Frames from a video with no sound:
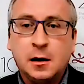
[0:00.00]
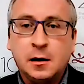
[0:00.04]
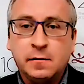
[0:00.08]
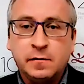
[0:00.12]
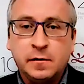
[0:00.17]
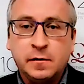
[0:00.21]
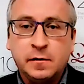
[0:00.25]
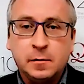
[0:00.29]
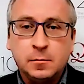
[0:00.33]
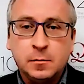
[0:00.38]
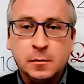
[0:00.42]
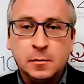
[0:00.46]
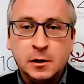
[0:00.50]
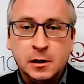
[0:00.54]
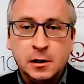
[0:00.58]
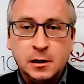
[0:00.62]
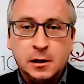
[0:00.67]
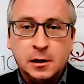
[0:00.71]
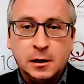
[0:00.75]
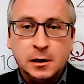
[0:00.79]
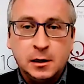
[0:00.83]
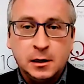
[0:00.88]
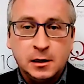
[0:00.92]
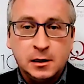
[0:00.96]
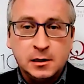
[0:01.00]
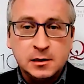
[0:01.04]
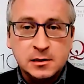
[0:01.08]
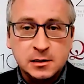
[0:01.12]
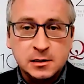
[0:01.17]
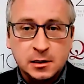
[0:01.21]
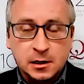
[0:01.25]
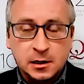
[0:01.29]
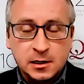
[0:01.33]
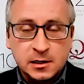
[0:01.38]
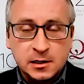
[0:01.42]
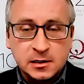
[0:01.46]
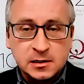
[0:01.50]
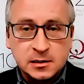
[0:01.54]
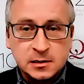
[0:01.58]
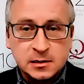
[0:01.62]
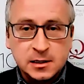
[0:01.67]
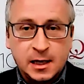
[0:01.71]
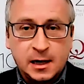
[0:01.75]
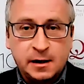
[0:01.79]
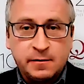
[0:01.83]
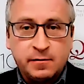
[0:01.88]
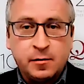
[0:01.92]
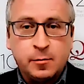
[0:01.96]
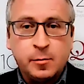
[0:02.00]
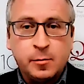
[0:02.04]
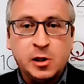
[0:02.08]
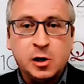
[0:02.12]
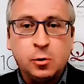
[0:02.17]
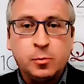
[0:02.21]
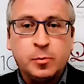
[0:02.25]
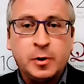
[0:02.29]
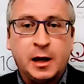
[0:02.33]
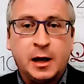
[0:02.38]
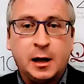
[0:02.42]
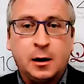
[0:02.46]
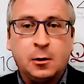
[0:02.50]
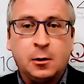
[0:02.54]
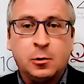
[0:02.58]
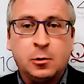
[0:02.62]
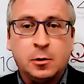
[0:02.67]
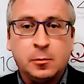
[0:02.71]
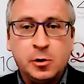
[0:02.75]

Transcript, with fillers: of them is a, is that of a middle power.